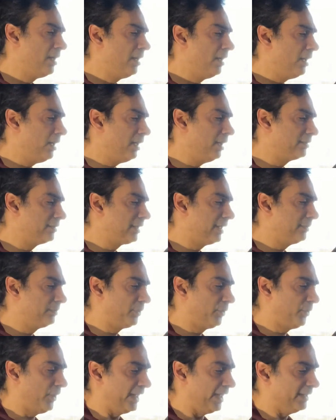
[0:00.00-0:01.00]
uh, type
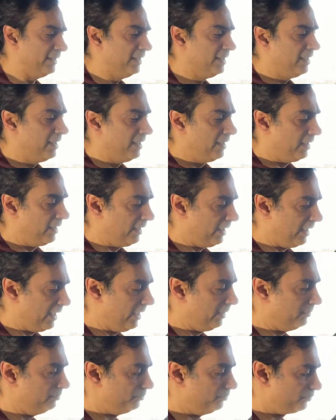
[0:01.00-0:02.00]
of thing.
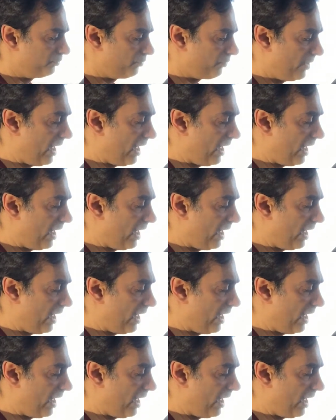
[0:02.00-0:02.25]
Um,